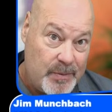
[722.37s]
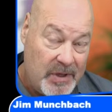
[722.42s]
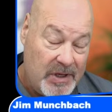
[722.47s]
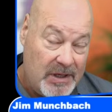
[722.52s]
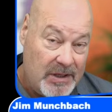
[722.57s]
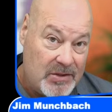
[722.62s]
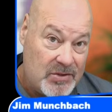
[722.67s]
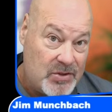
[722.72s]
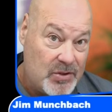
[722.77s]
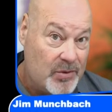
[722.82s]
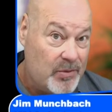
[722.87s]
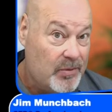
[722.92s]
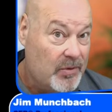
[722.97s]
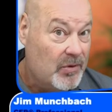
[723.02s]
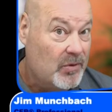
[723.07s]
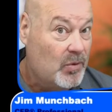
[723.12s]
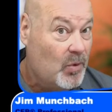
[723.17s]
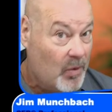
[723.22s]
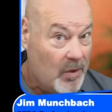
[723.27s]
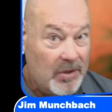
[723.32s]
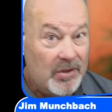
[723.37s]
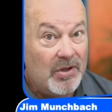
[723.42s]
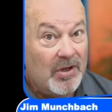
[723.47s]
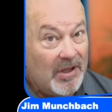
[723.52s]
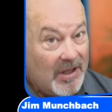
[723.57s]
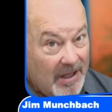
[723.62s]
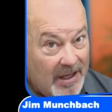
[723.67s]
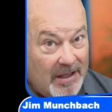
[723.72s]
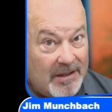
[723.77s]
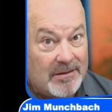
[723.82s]
means you're going to
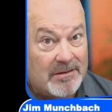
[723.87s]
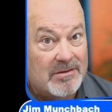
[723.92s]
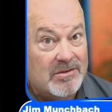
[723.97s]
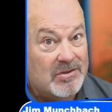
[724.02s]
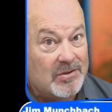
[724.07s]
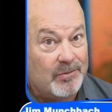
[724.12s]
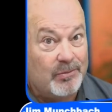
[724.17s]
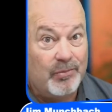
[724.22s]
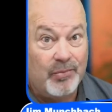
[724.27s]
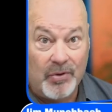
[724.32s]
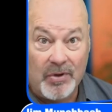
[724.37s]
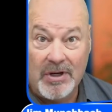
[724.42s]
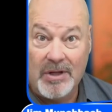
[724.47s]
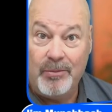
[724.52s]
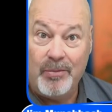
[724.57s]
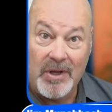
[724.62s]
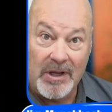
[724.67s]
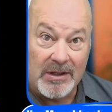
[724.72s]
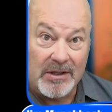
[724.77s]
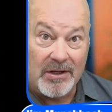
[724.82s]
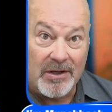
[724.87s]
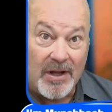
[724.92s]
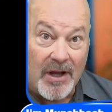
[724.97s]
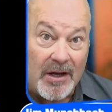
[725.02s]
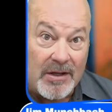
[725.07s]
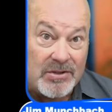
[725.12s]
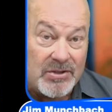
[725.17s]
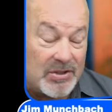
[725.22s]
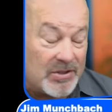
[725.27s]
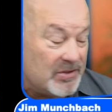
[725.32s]
get some pretty big
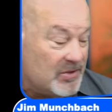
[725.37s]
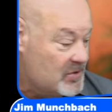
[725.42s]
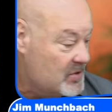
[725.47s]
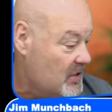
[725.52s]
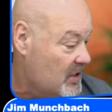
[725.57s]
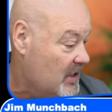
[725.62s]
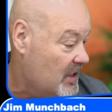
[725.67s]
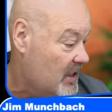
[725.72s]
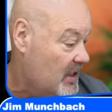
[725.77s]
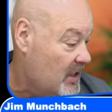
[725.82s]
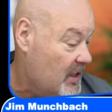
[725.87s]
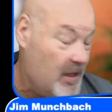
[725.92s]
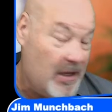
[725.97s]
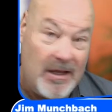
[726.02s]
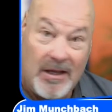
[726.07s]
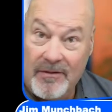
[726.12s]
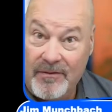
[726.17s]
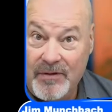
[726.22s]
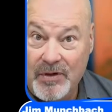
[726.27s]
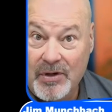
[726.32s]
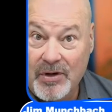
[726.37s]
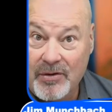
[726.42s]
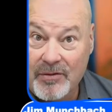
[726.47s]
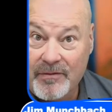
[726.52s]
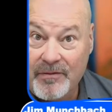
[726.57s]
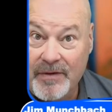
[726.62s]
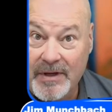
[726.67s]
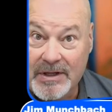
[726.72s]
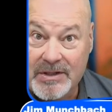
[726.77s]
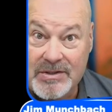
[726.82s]
deductions if you don't
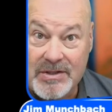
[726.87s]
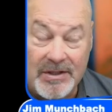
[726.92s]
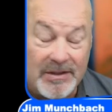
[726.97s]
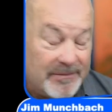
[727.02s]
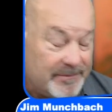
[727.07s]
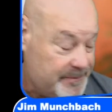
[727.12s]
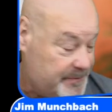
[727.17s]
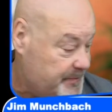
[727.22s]
fix it.